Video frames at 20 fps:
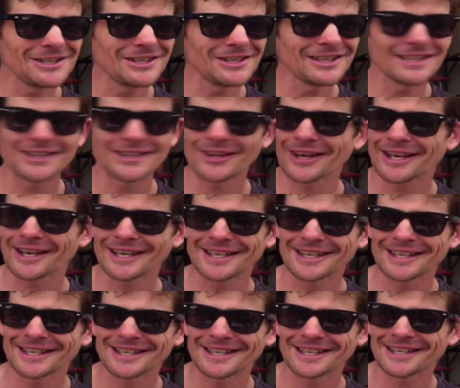like,
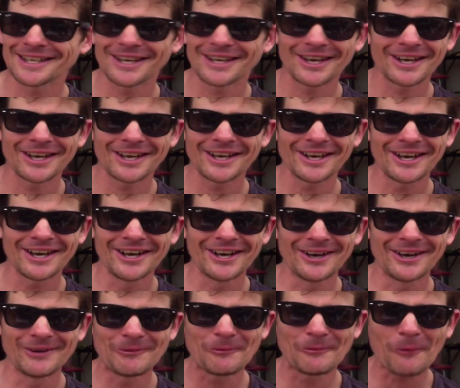
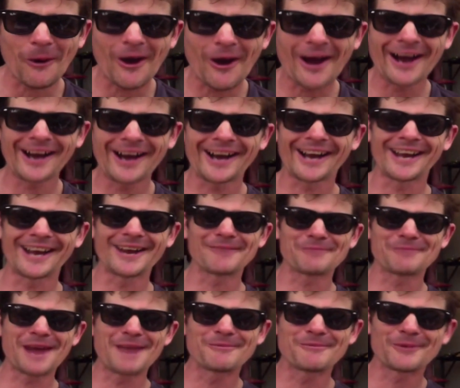why are
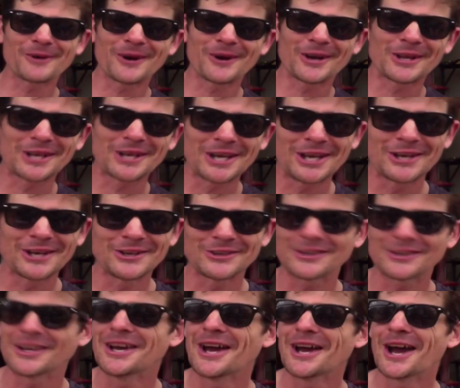people going to get
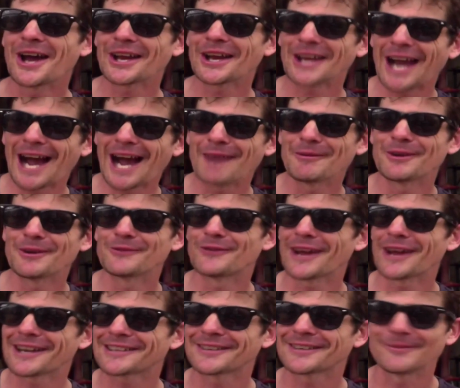a Garmin
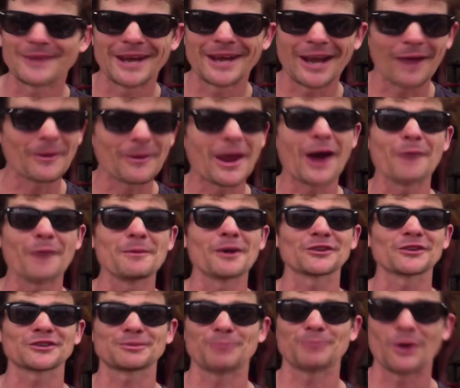Vector, man? And now, I'm
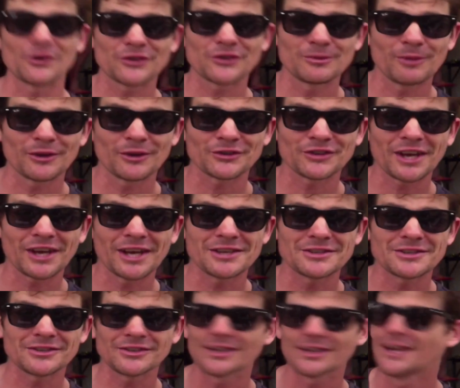not sponsored by
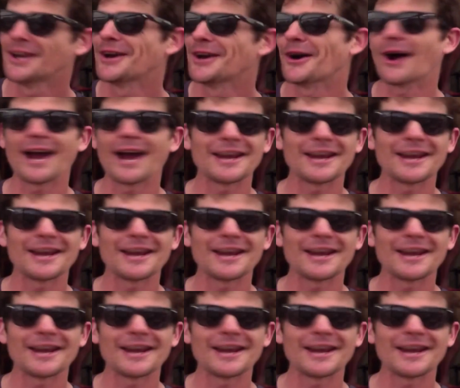Stages. I ain't